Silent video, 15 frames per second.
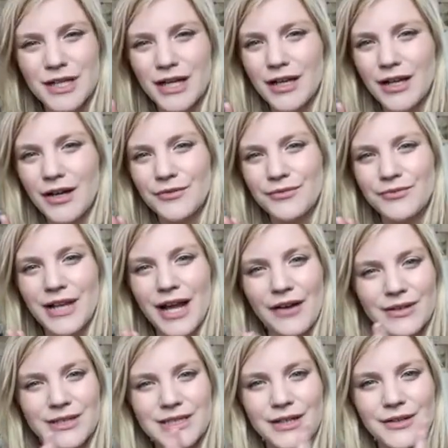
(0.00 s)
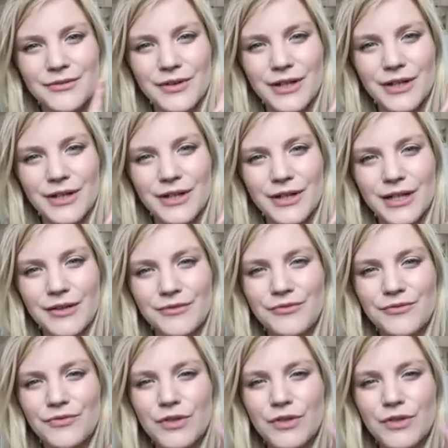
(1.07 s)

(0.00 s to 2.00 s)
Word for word: I love narrative, I love